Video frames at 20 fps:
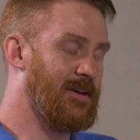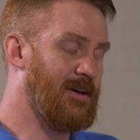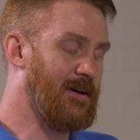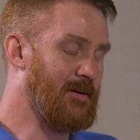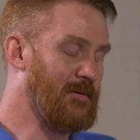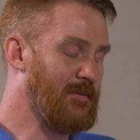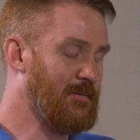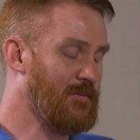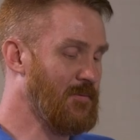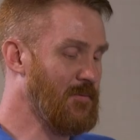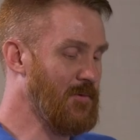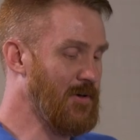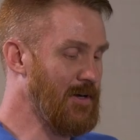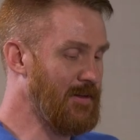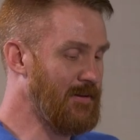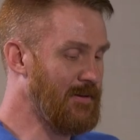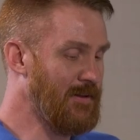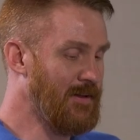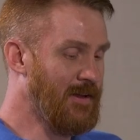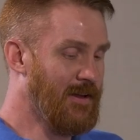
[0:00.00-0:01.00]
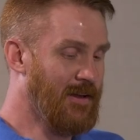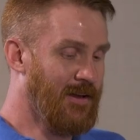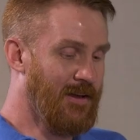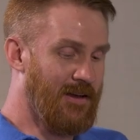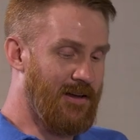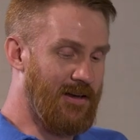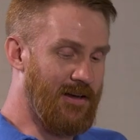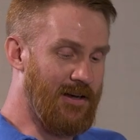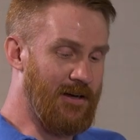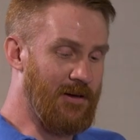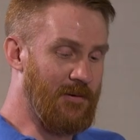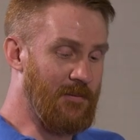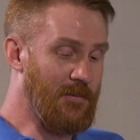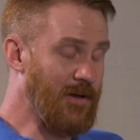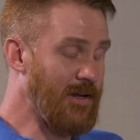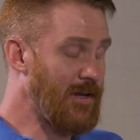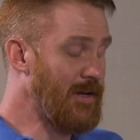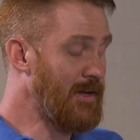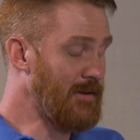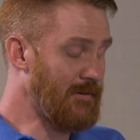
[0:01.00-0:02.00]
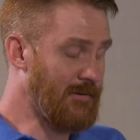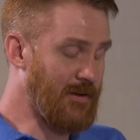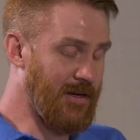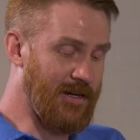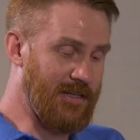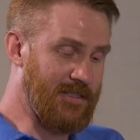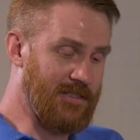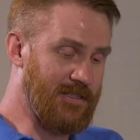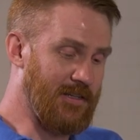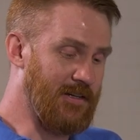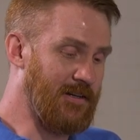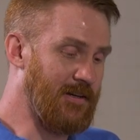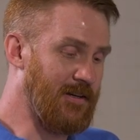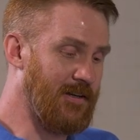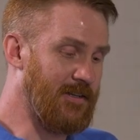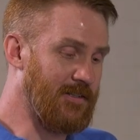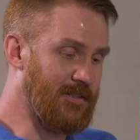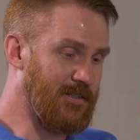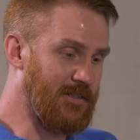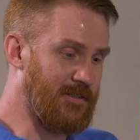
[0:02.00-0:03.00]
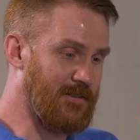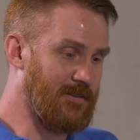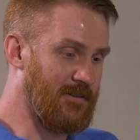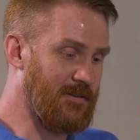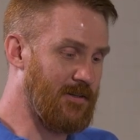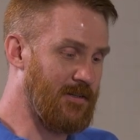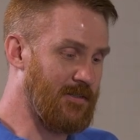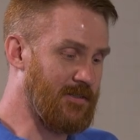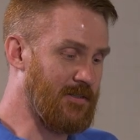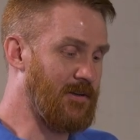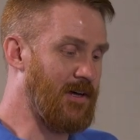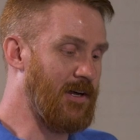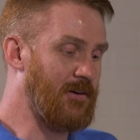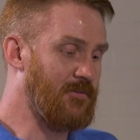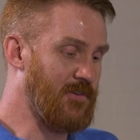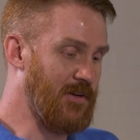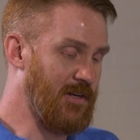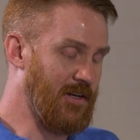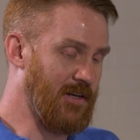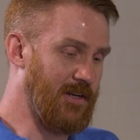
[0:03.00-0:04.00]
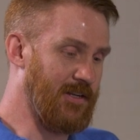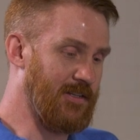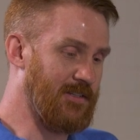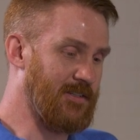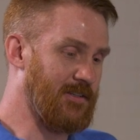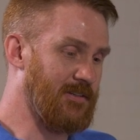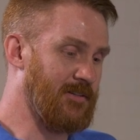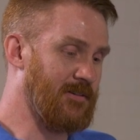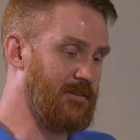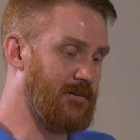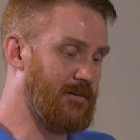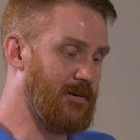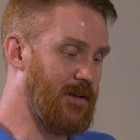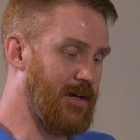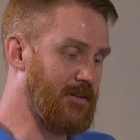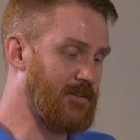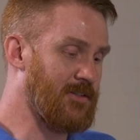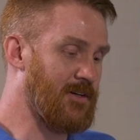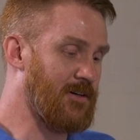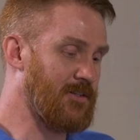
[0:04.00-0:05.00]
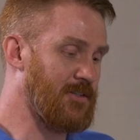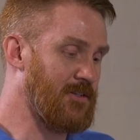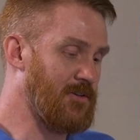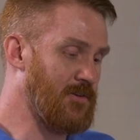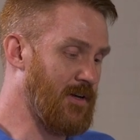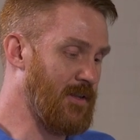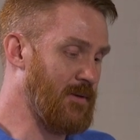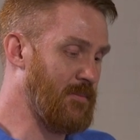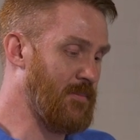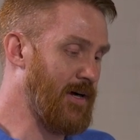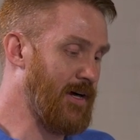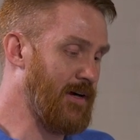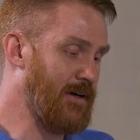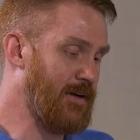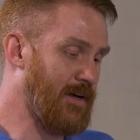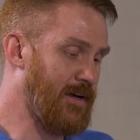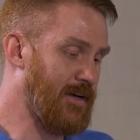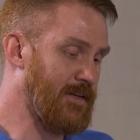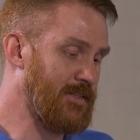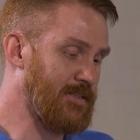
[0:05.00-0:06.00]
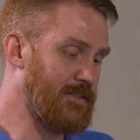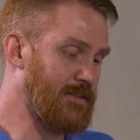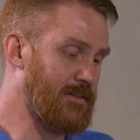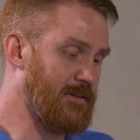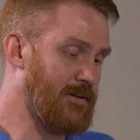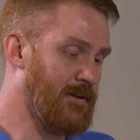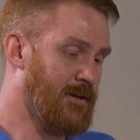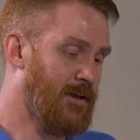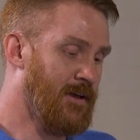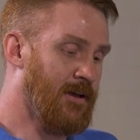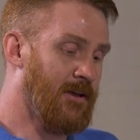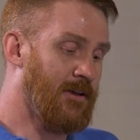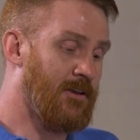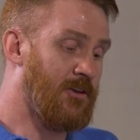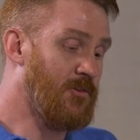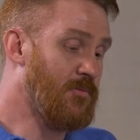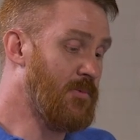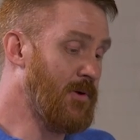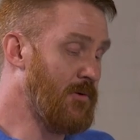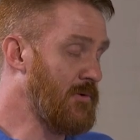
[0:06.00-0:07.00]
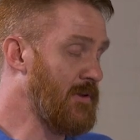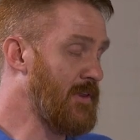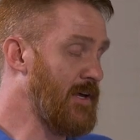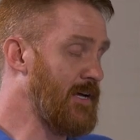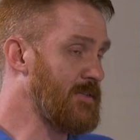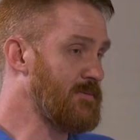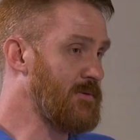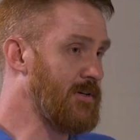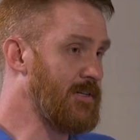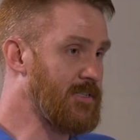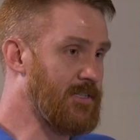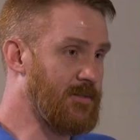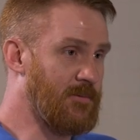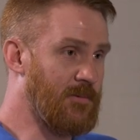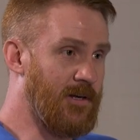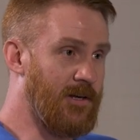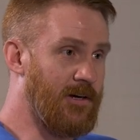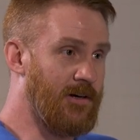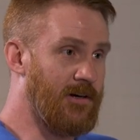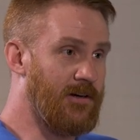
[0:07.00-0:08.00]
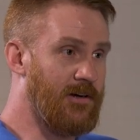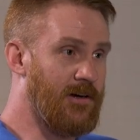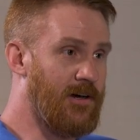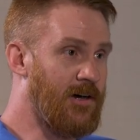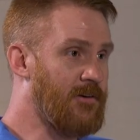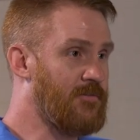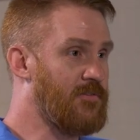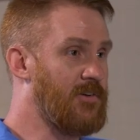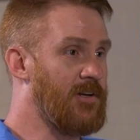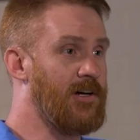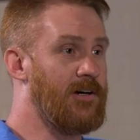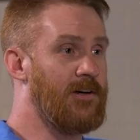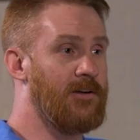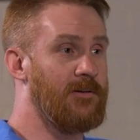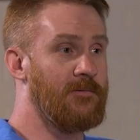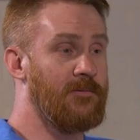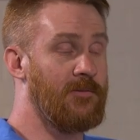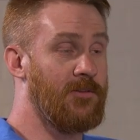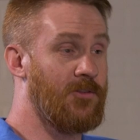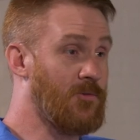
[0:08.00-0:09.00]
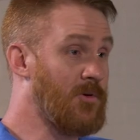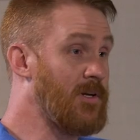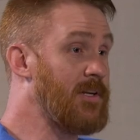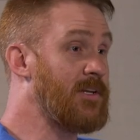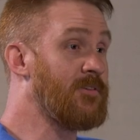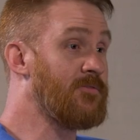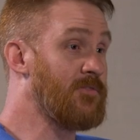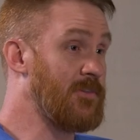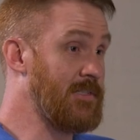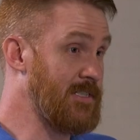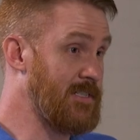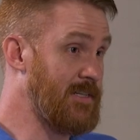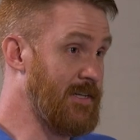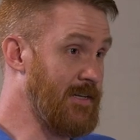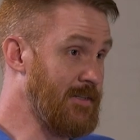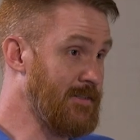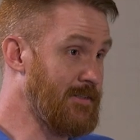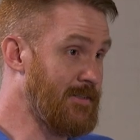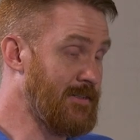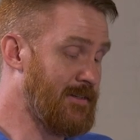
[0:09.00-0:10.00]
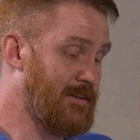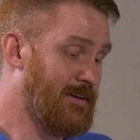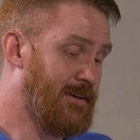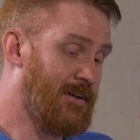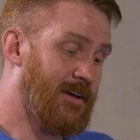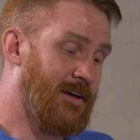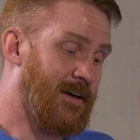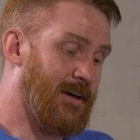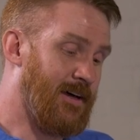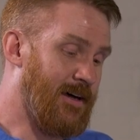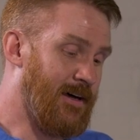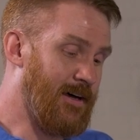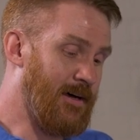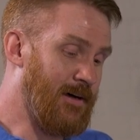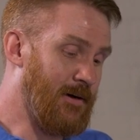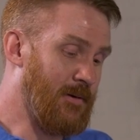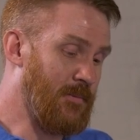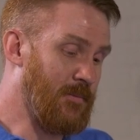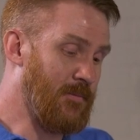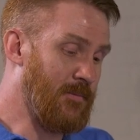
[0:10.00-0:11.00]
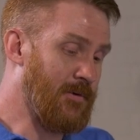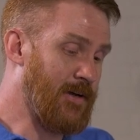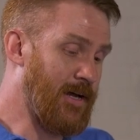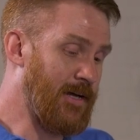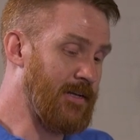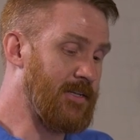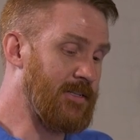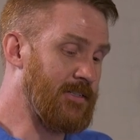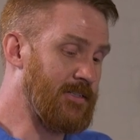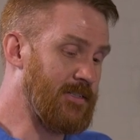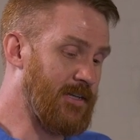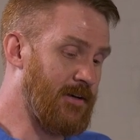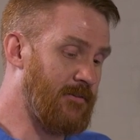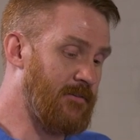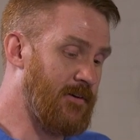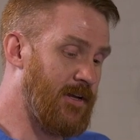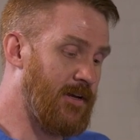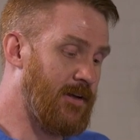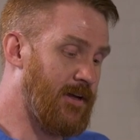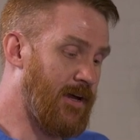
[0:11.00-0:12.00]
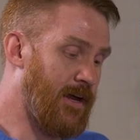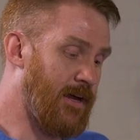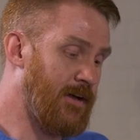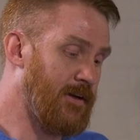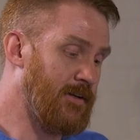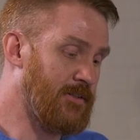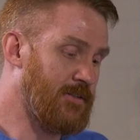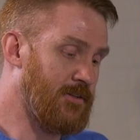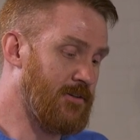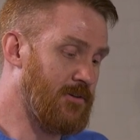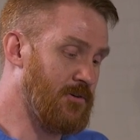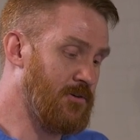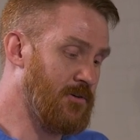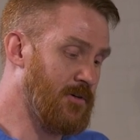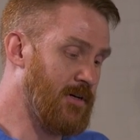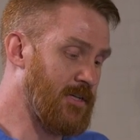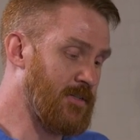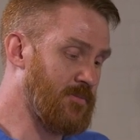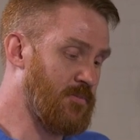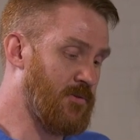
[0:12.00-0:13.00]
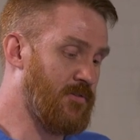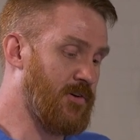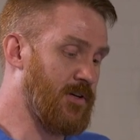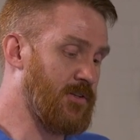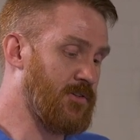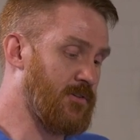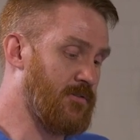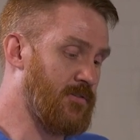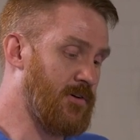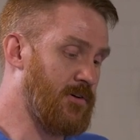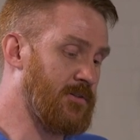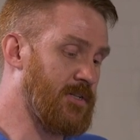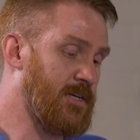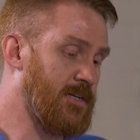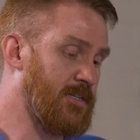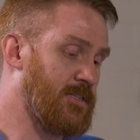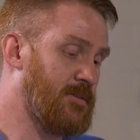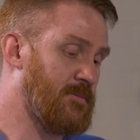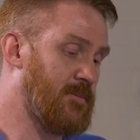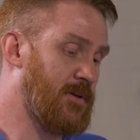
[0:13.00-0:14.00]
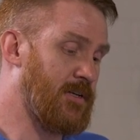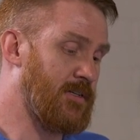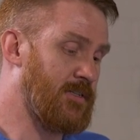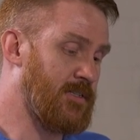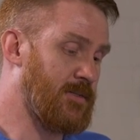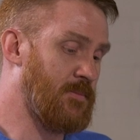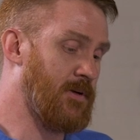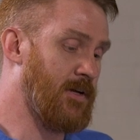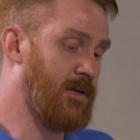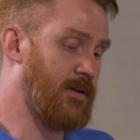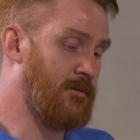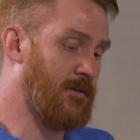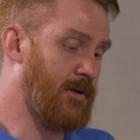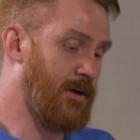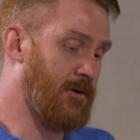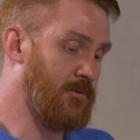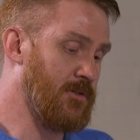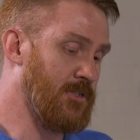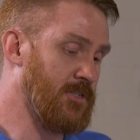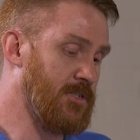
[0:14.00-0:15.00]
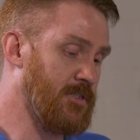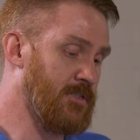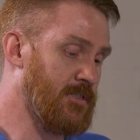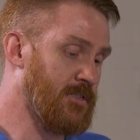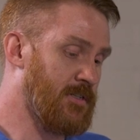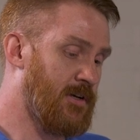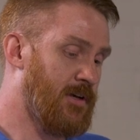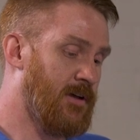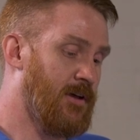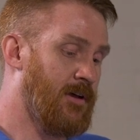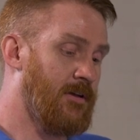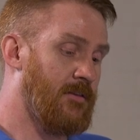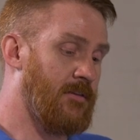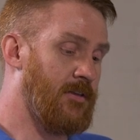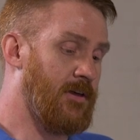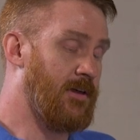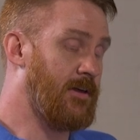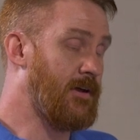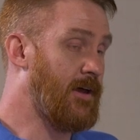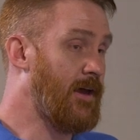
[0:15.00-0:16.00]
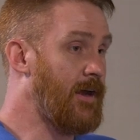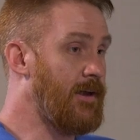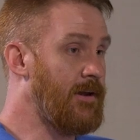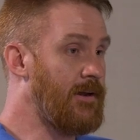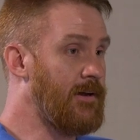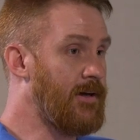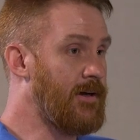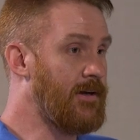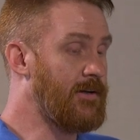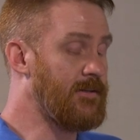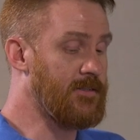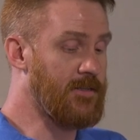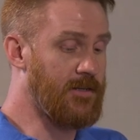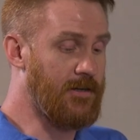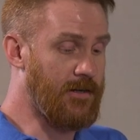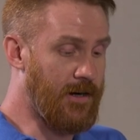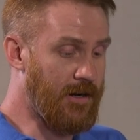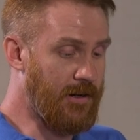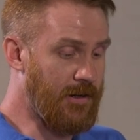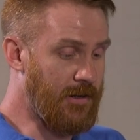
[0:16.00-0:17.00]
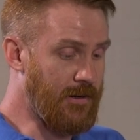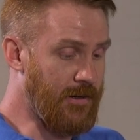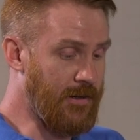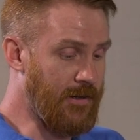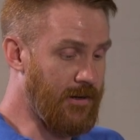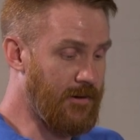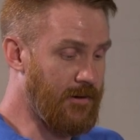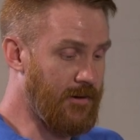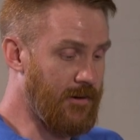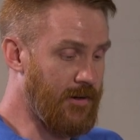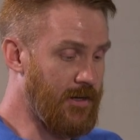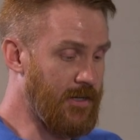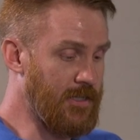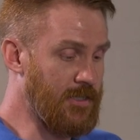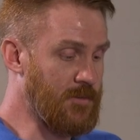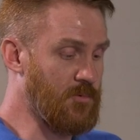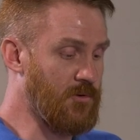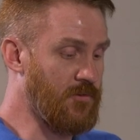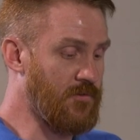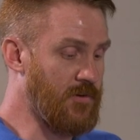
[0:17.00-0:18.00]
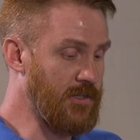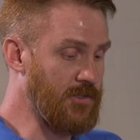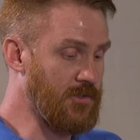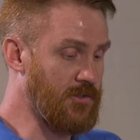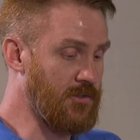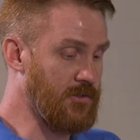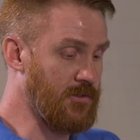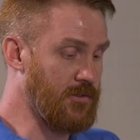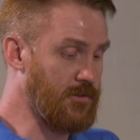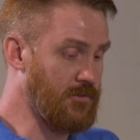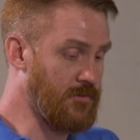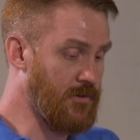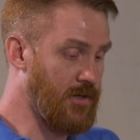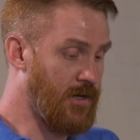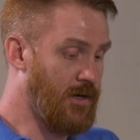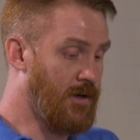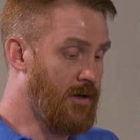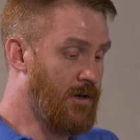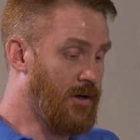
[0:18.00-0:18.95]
yeah. Well, um, it like I said, it's it's a lot of fun to get to now talk to you on the podcast. And you've been with Asbury Seminary off and on three different stints. Um, 1970 to 82 as professor of Old Testament and Semitic languages, then 89 to 99 as professor of